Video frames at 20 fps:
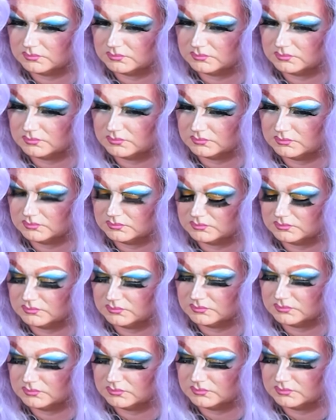
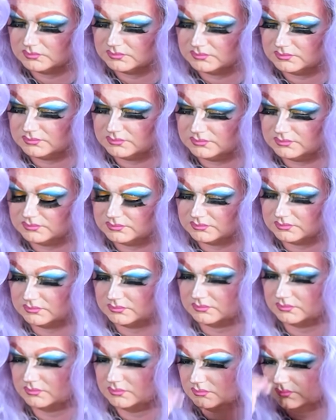
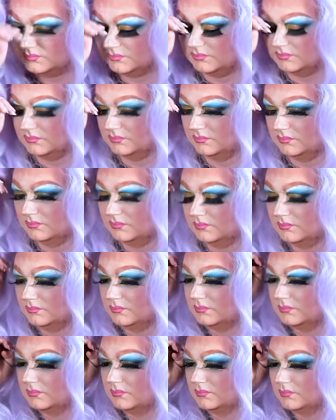
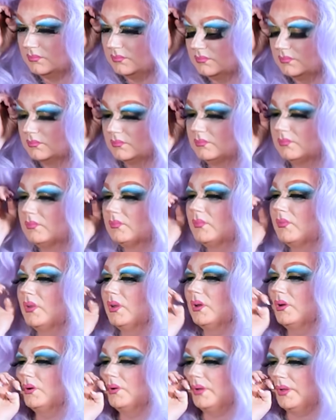
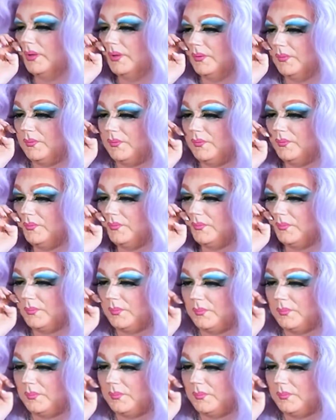(not speaking)